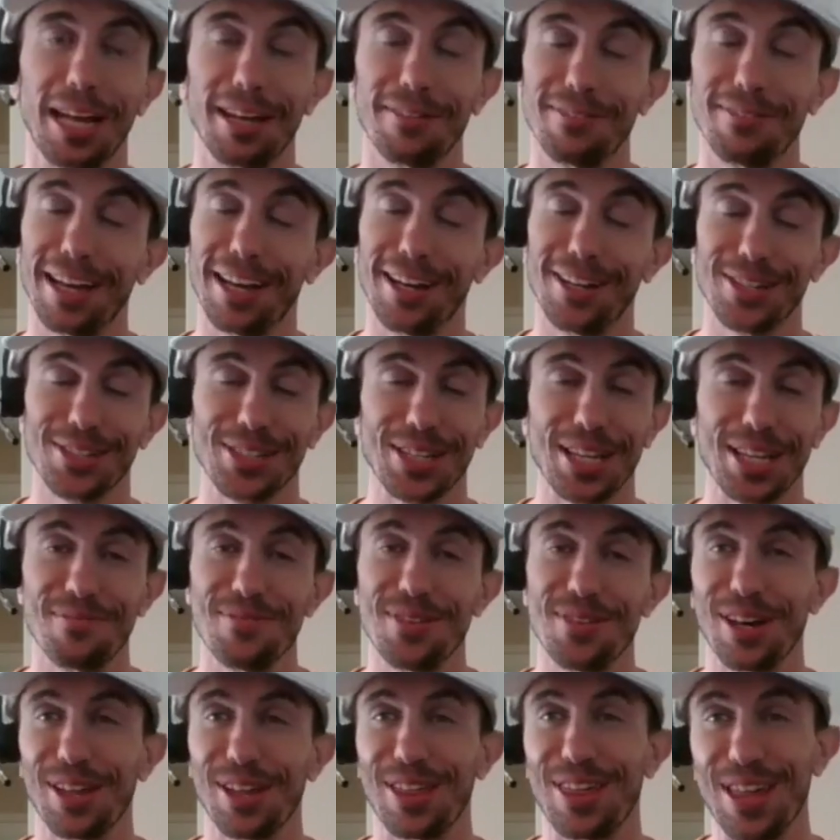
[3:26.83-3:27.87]
I honestly have
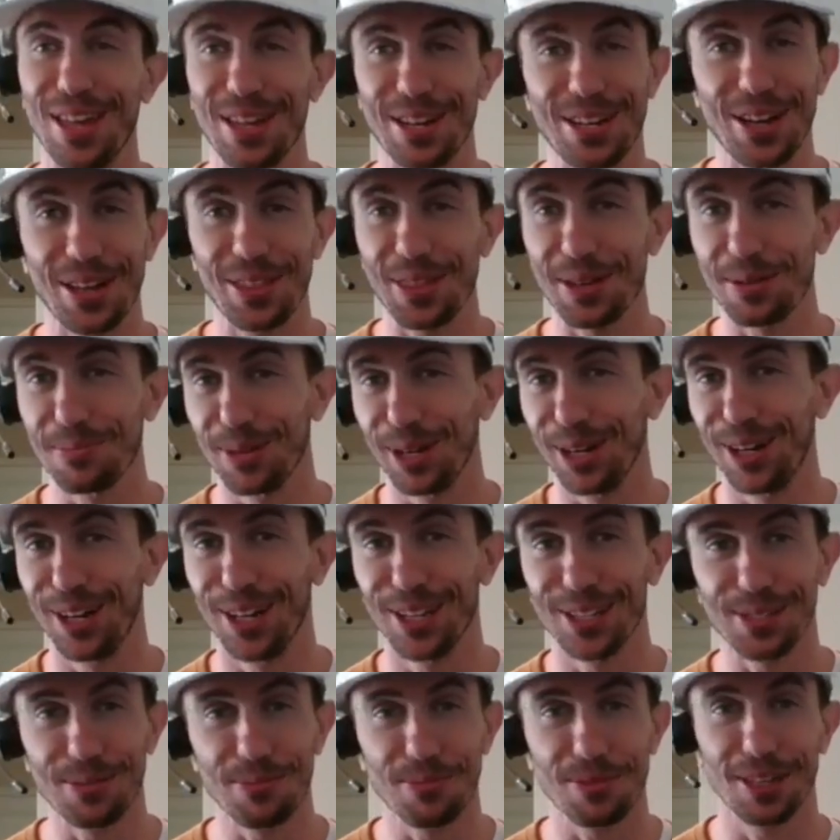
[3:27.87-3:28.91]
nothing, nothing but
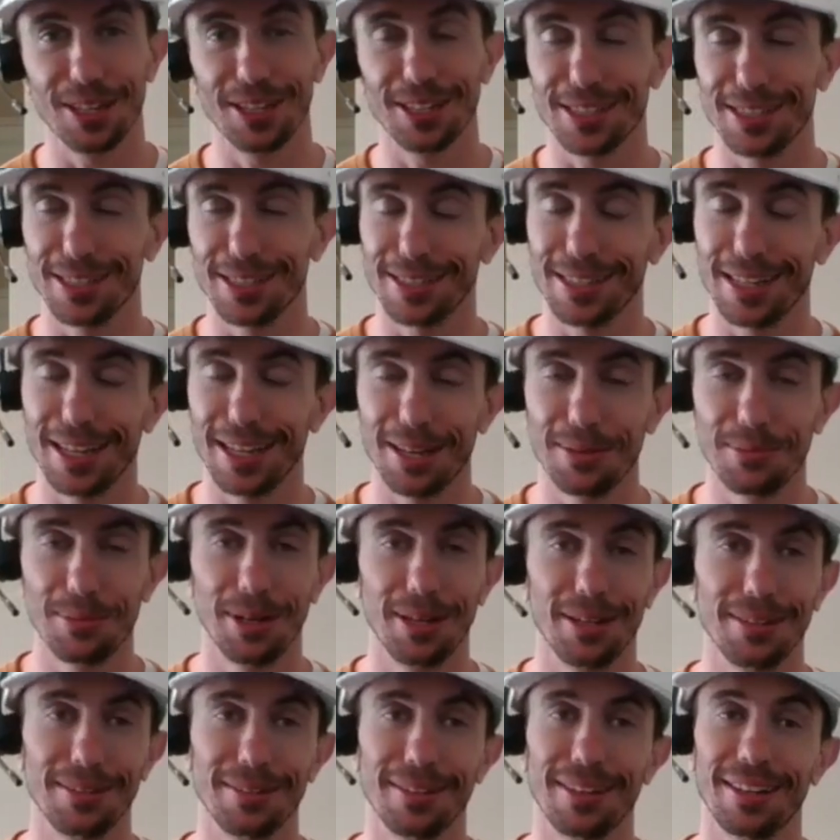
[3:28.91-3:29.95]
awesome things to say
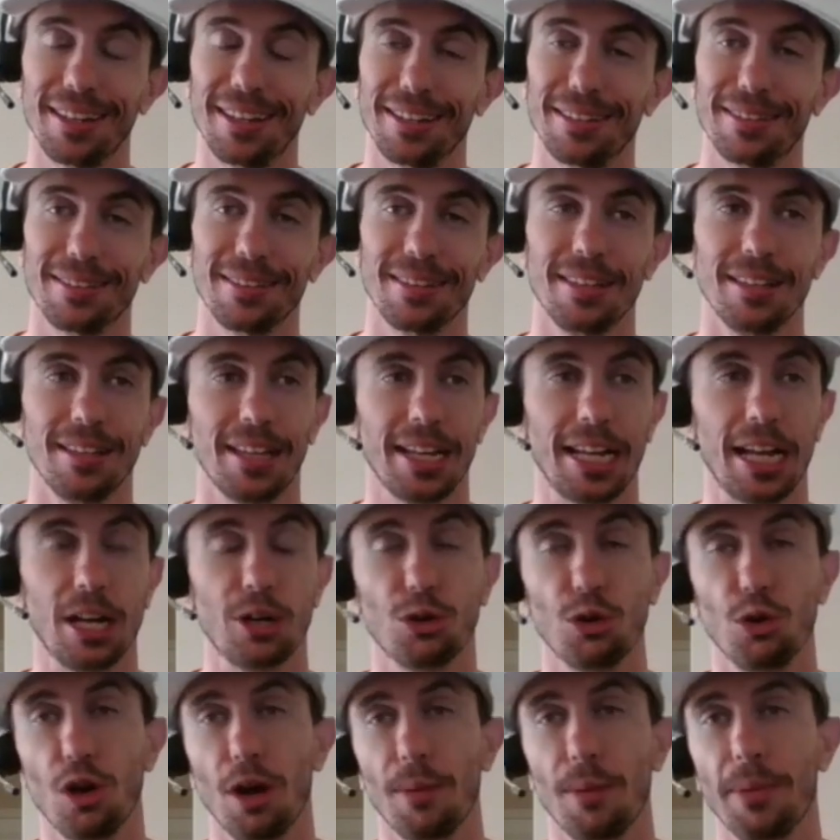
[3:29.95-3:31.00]
about, uh, like, I
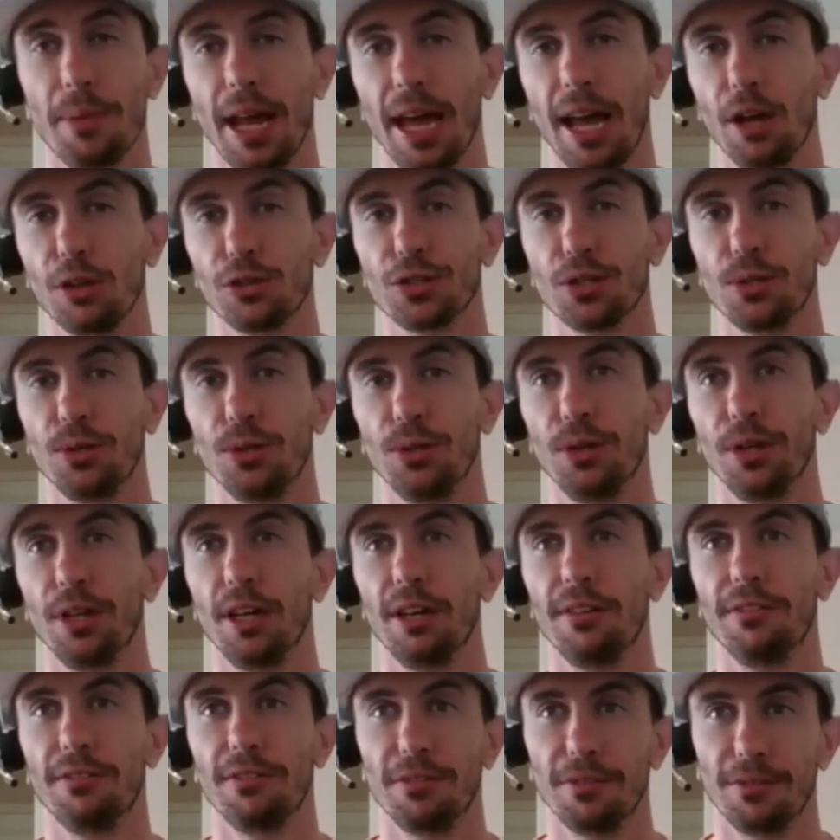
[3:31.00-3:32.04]
grew up in a household
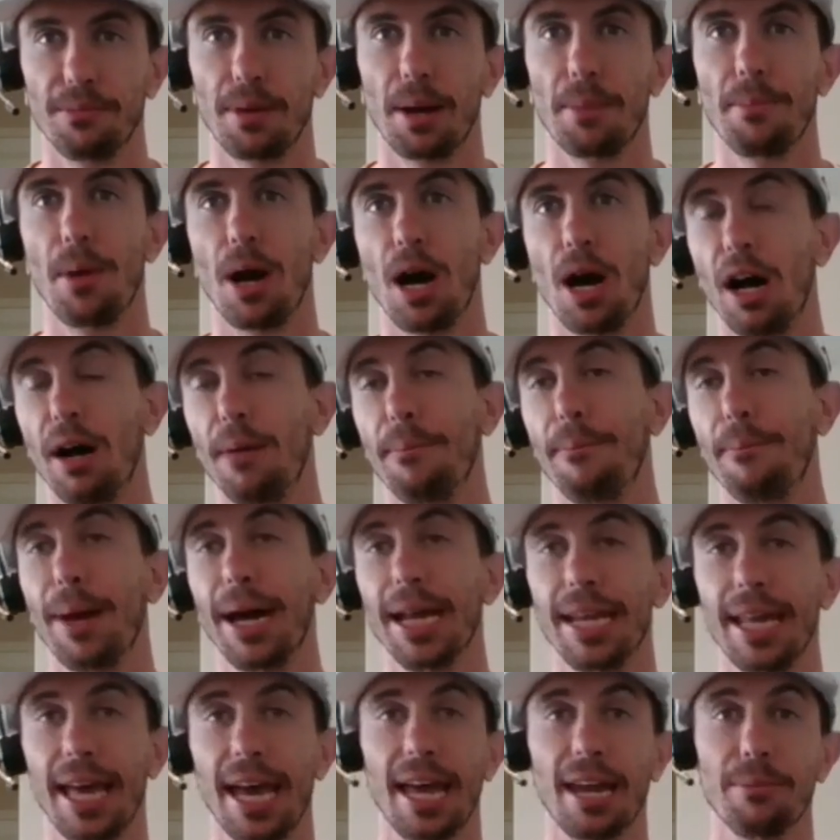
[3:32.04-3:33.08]
of my mom, my
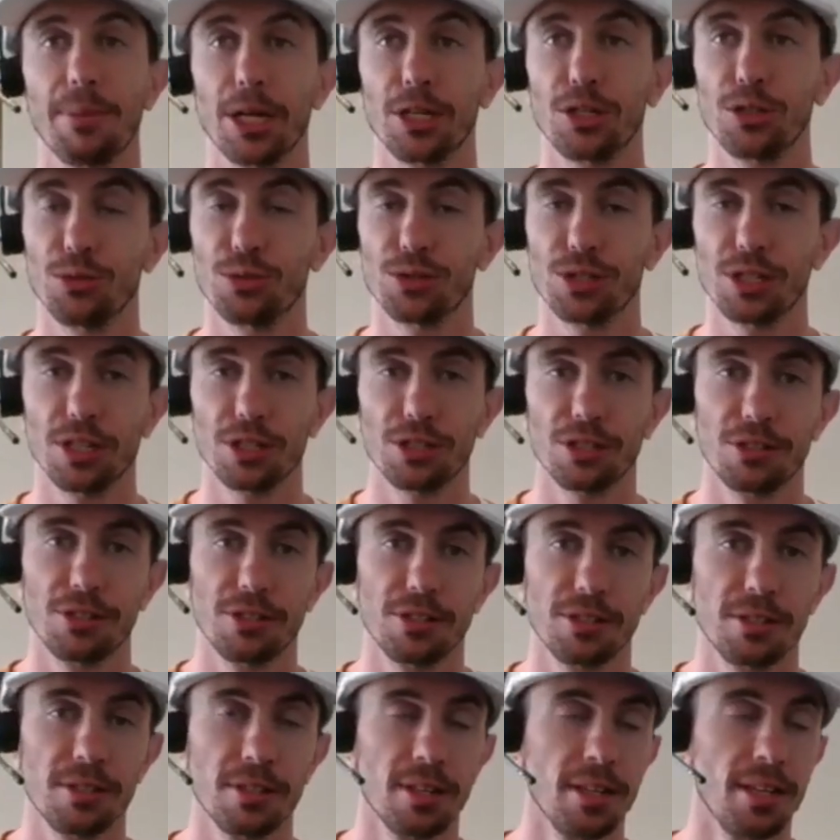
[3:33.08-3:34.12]
dad, and my two
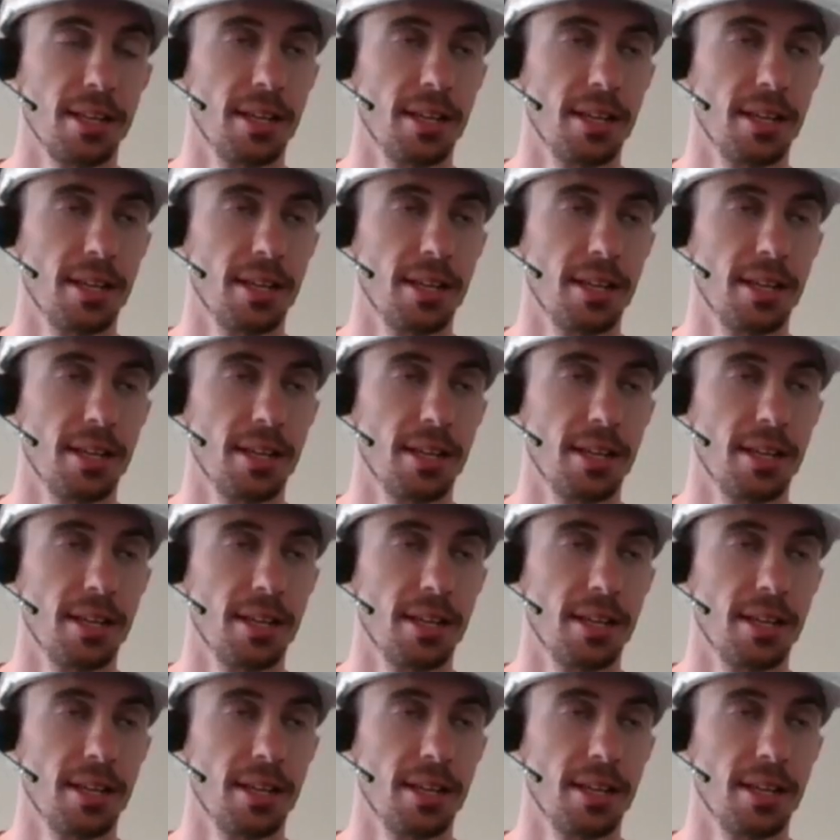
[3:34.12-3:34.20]
sisters.